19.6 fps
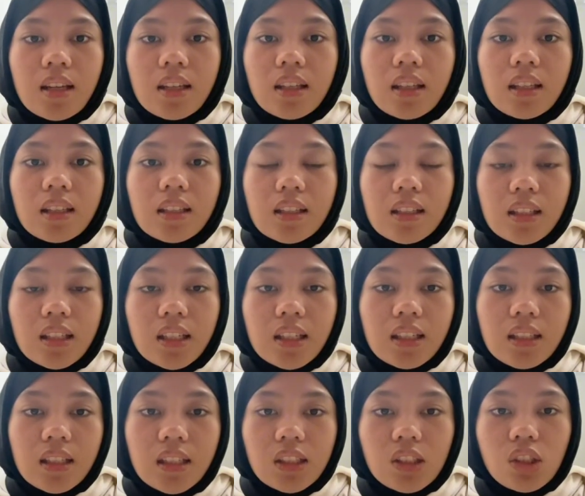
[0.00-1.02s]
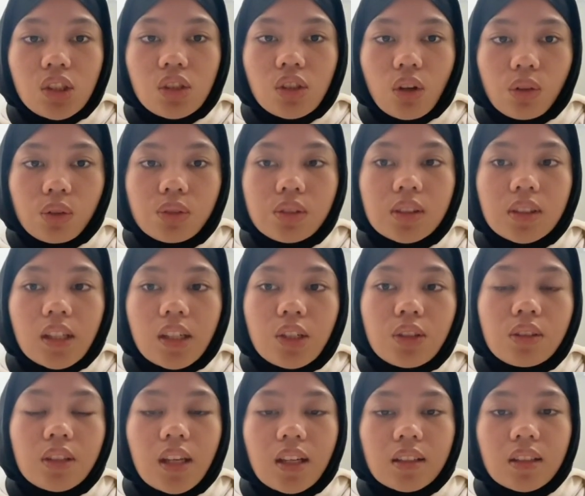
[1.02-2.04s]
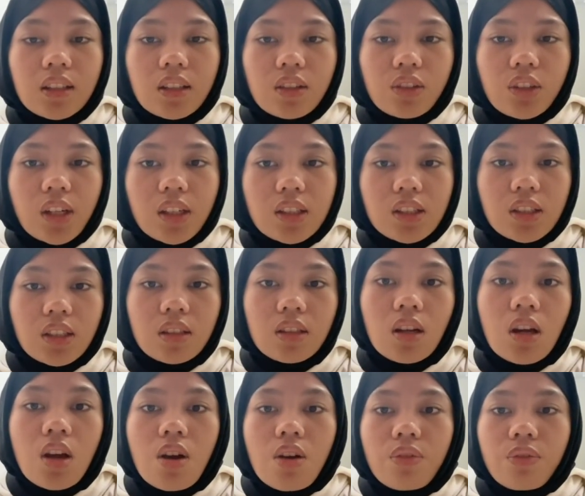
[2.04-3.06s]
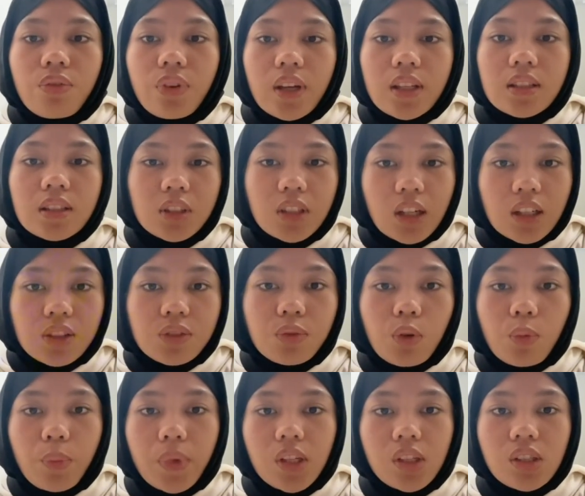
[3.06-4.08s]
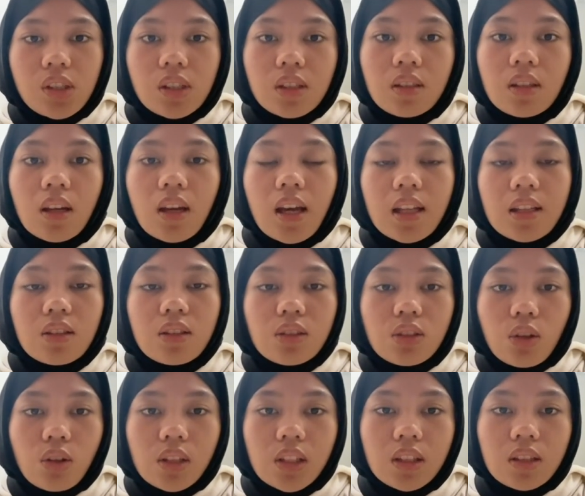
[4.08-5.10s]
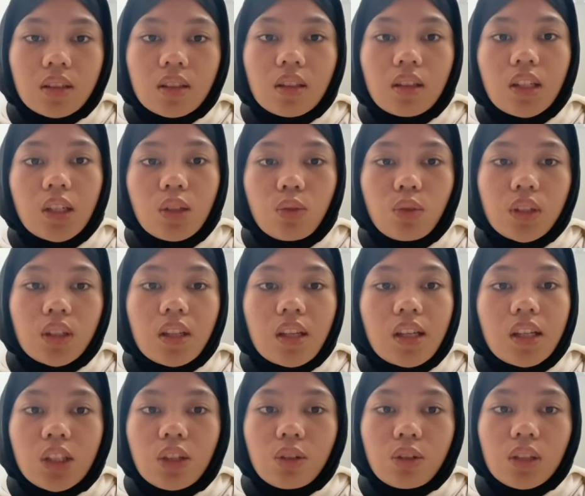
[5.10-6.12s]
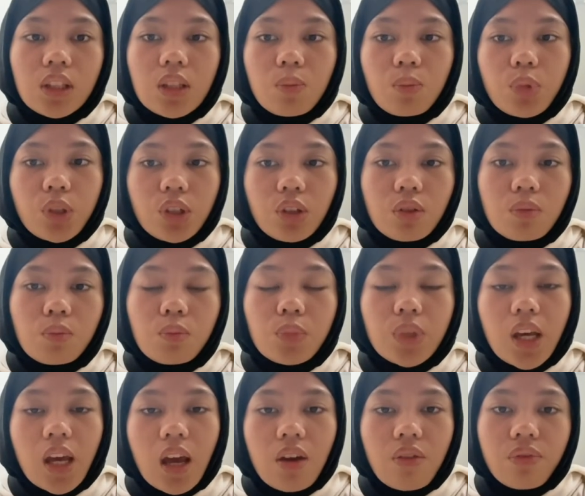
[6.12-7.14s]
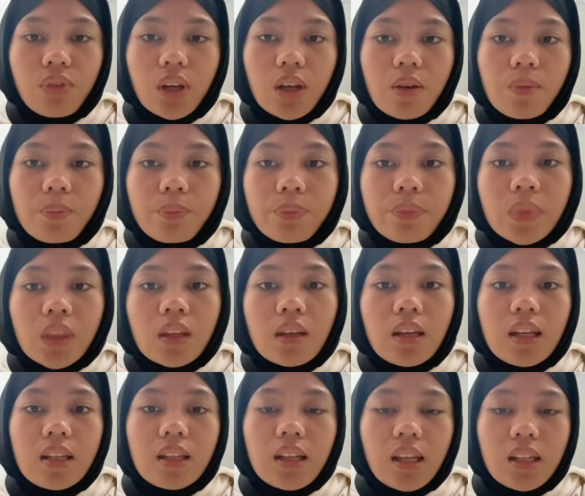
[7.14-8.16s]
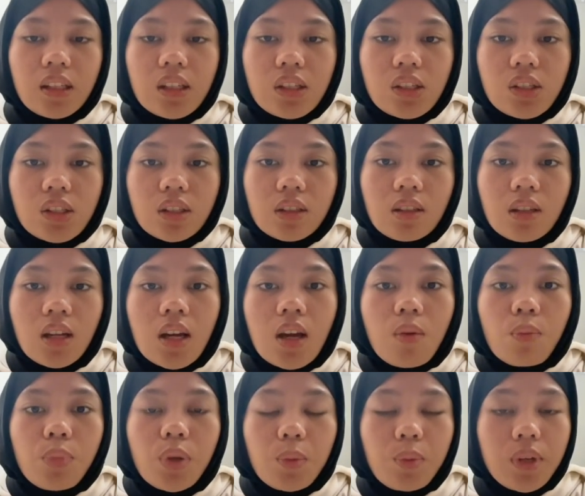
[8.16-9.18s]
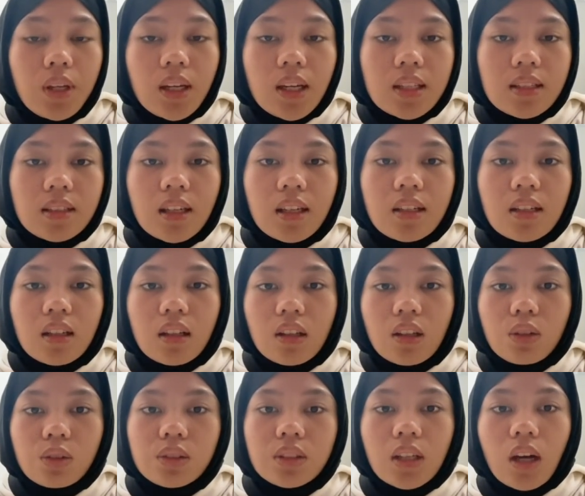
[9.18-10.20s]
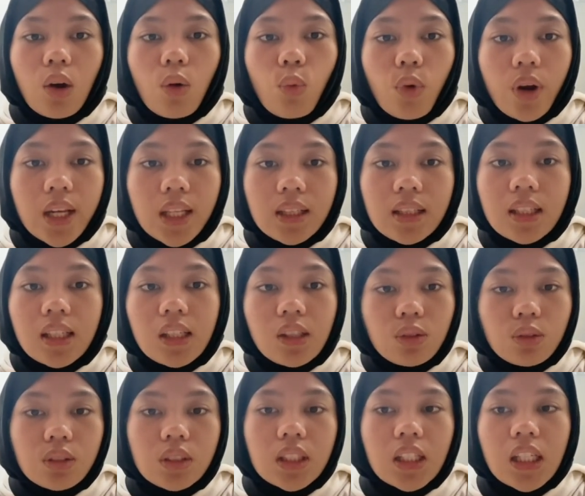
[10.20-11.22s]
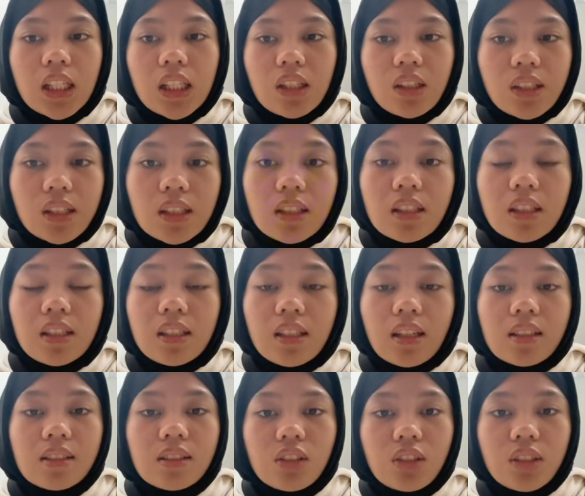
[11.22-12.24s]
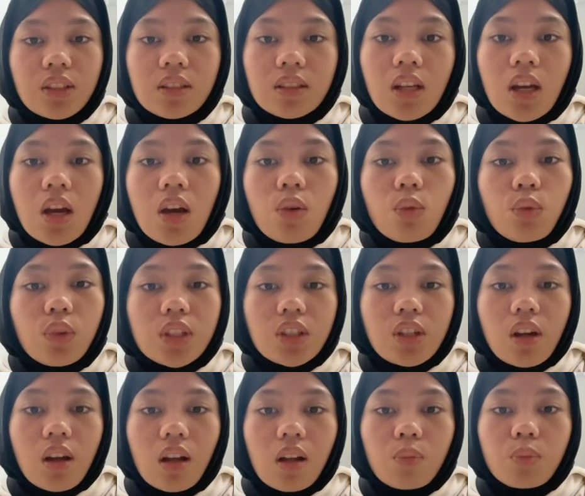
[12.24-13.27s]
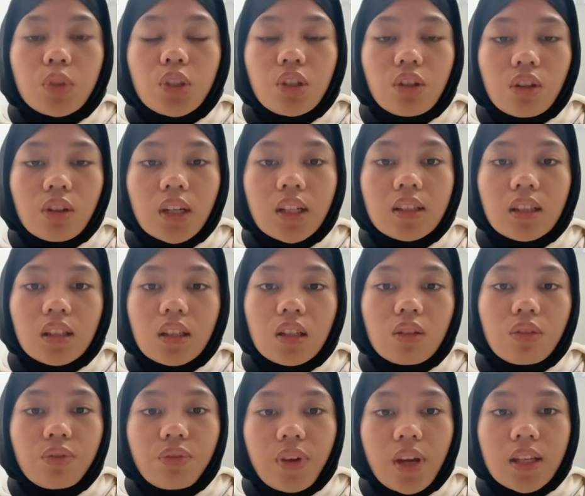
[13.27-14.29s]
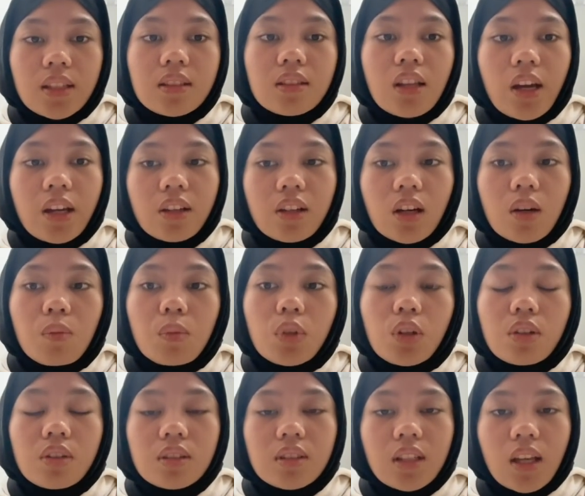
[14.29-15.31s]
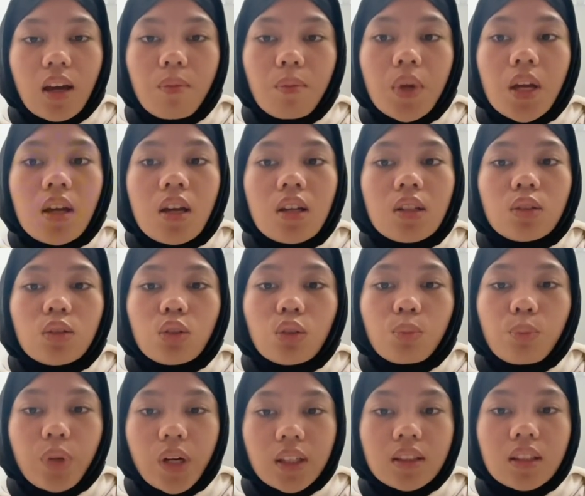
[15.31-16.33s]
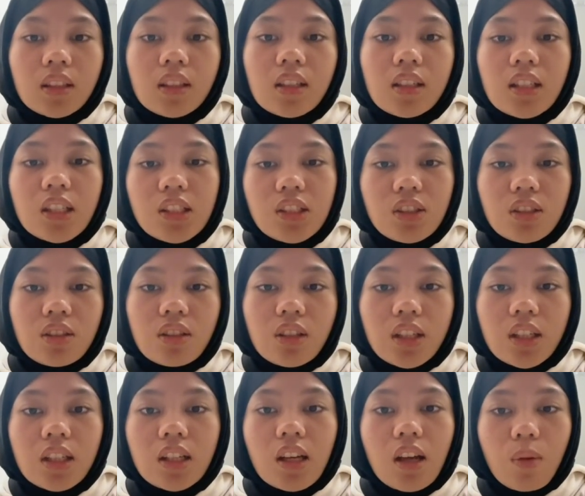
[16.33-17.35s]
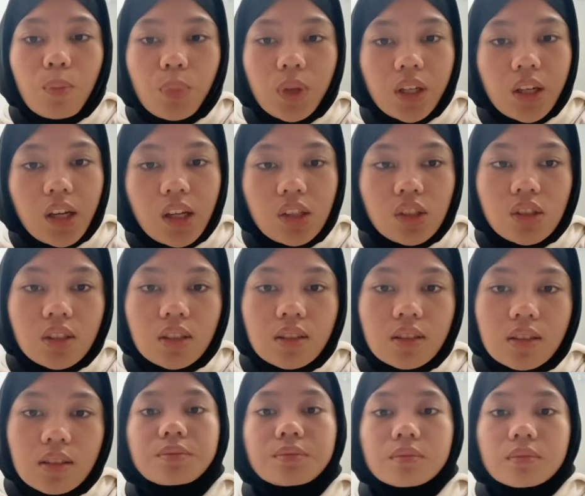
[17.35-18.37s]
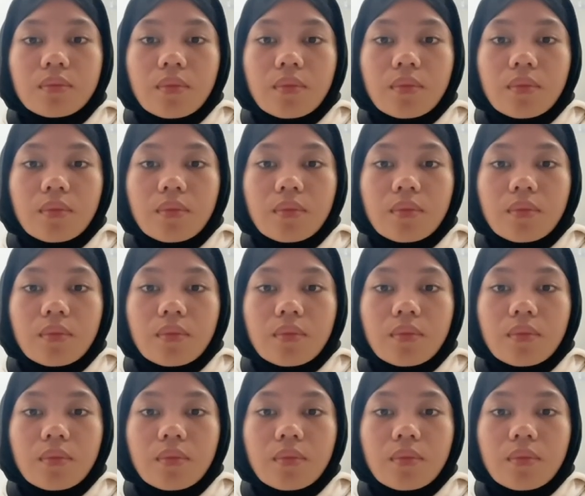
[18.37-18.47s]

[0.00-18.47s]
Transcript: It clearly shows eutectic reaction, phase transformation, and solid-liquid equilibrium behavior. In addition, PBSN alloys are widely used in real industries, which help theoretical phase diagram concept to practical engineering applications.